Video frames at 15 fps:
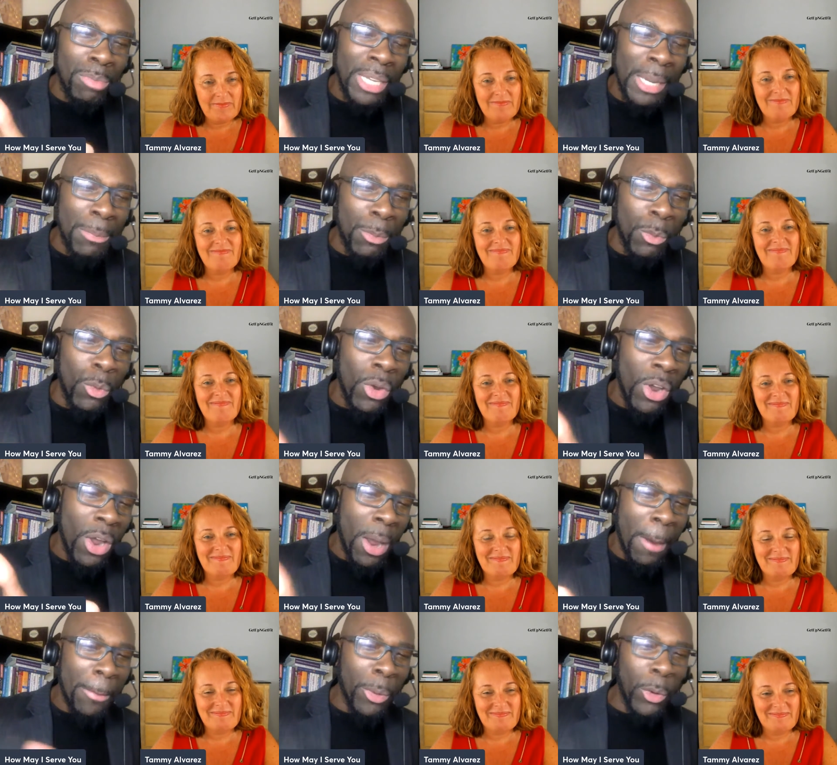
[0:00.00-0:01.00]
Speaker 1: people
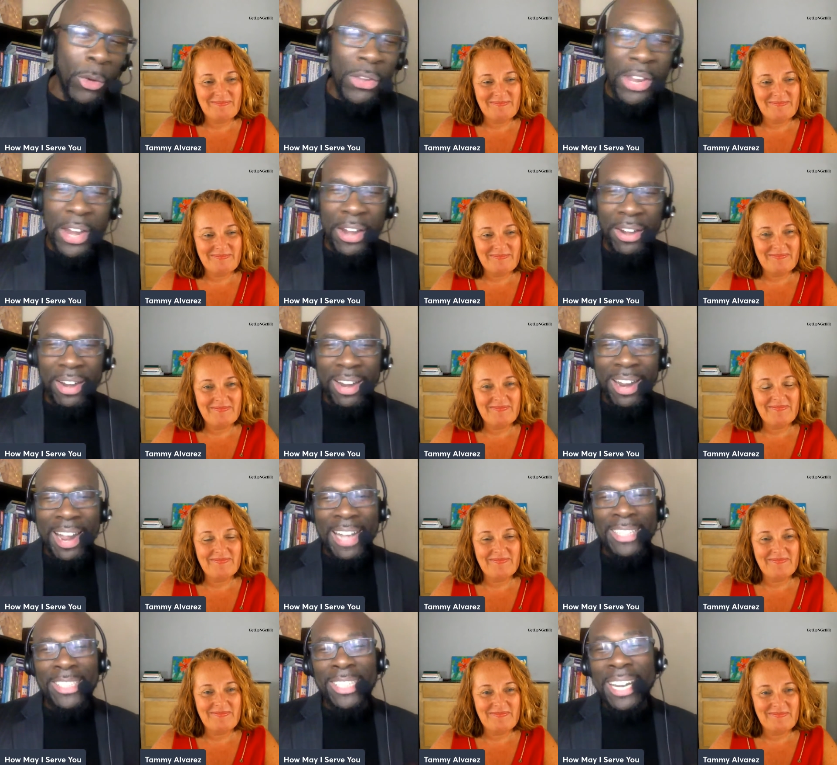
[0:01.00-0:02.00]
per year.
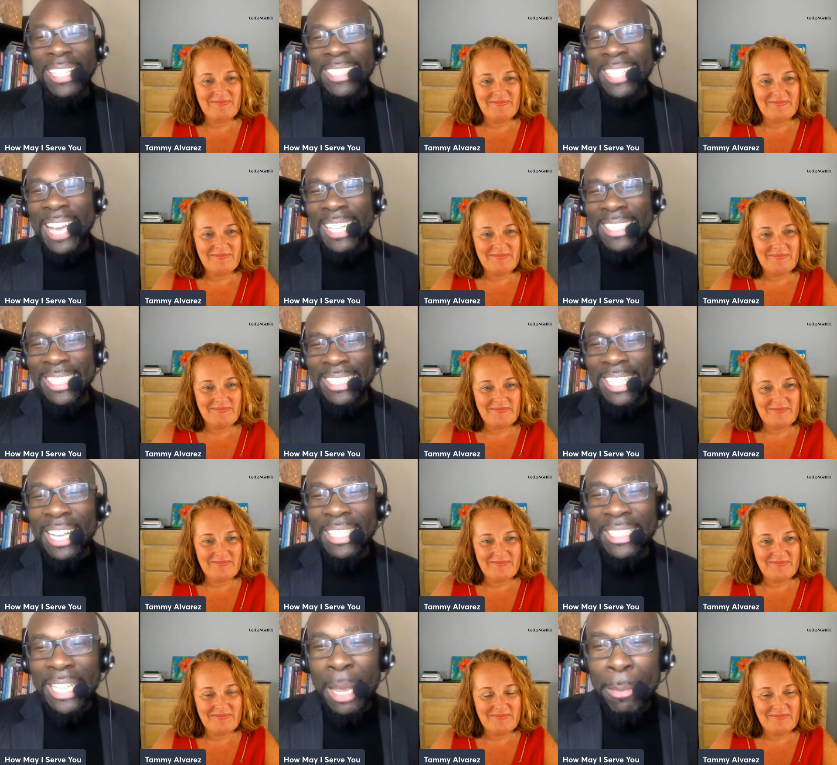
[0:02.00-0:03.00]
And today's guest is
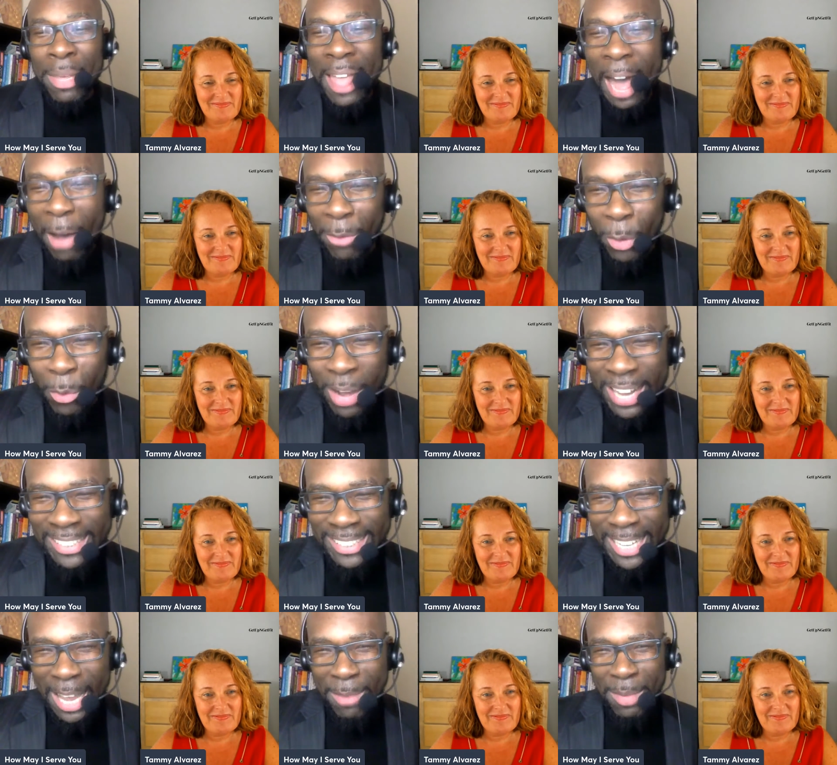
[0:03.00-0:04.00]
Tammy
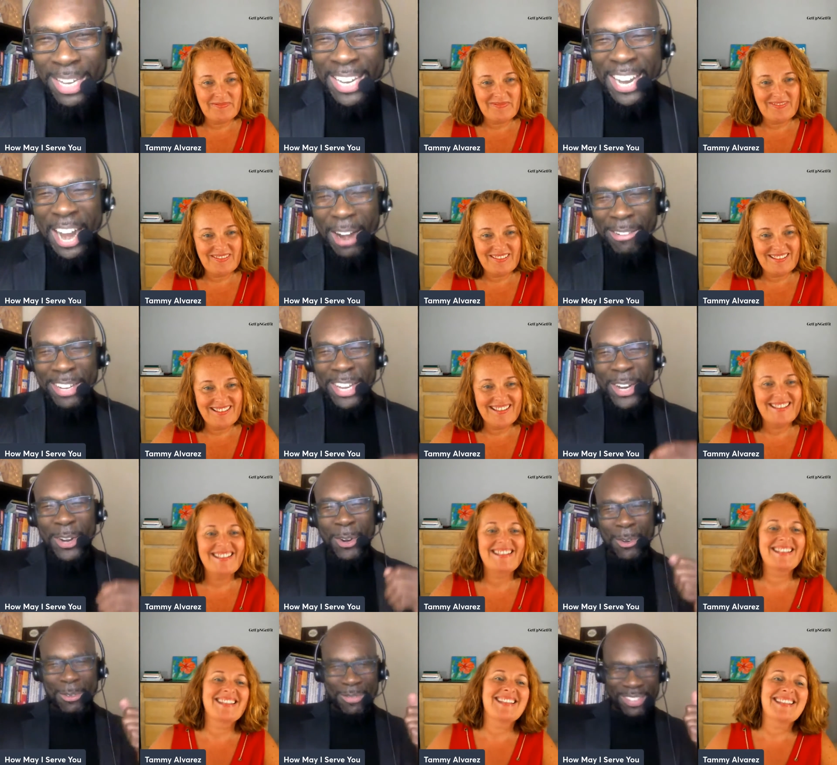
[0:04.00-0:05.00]
Alvarez. Tammy, how are
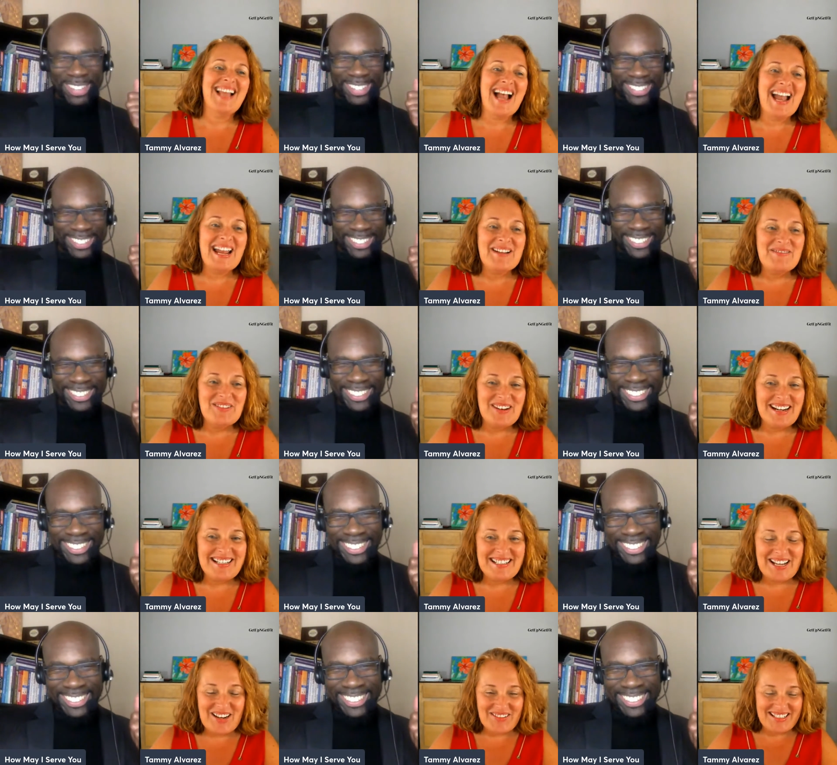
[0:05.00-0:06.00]
you?
Speaker 2: I am
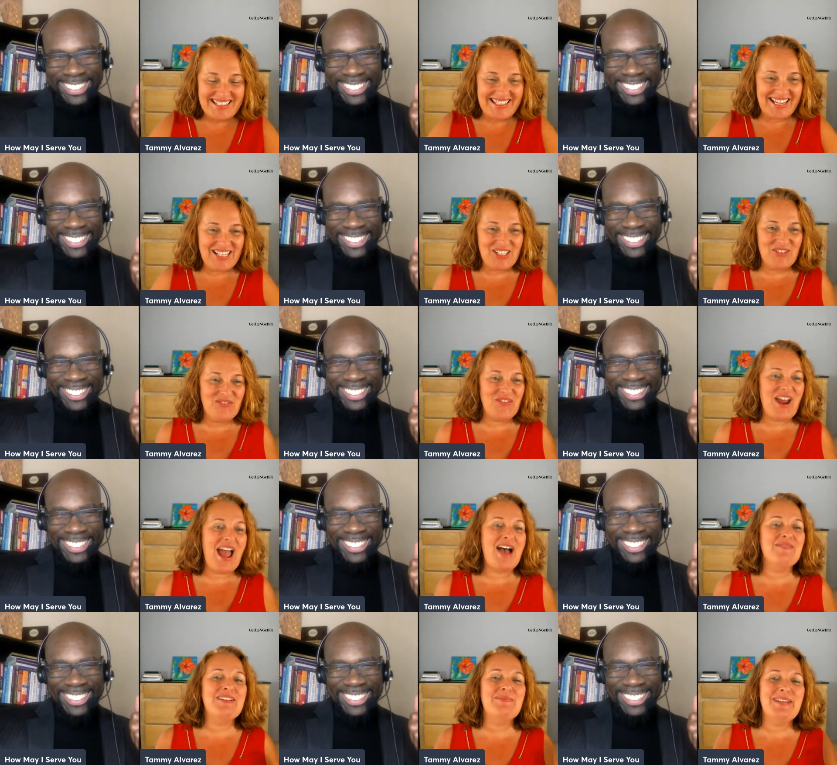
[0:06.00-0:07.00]
great, Thomas. Thanks you
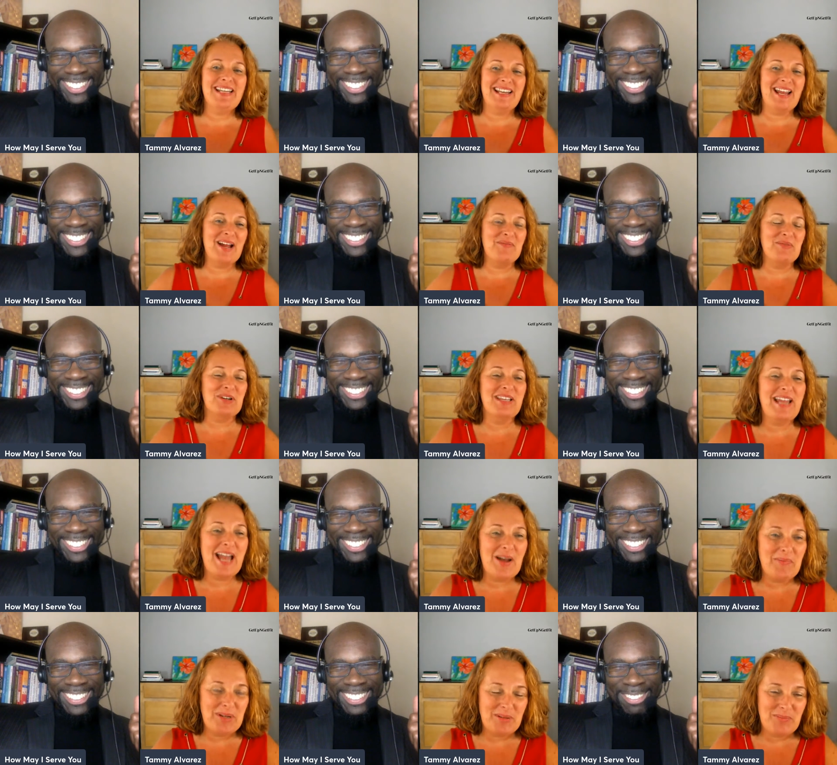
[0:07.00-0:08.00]
for having me today. I'm
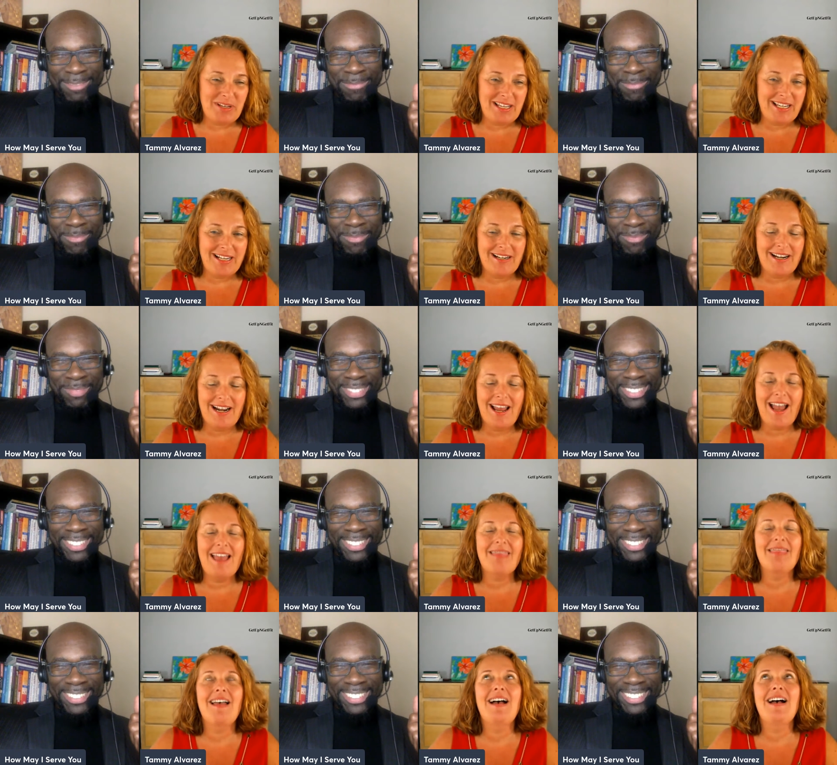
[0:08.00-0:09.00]
really happy to be here and
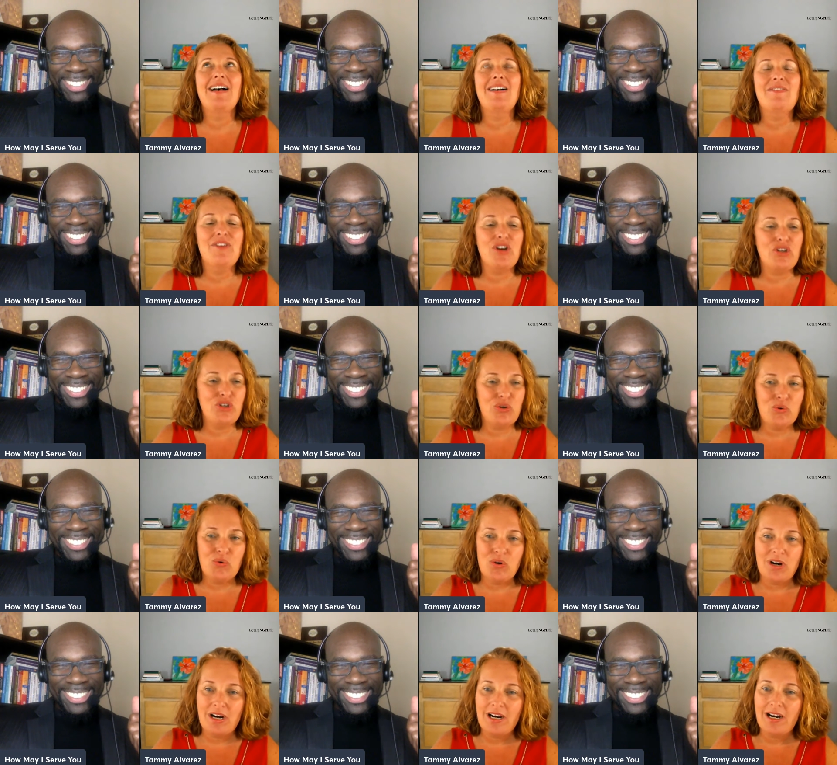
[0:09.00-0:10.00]
I love
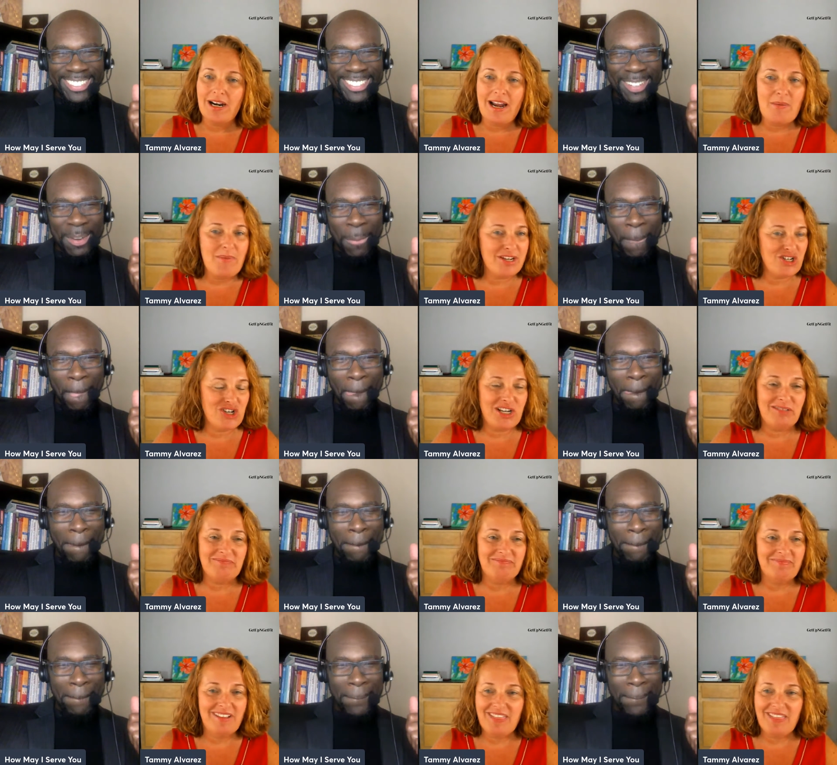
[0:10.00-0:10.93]
your mission.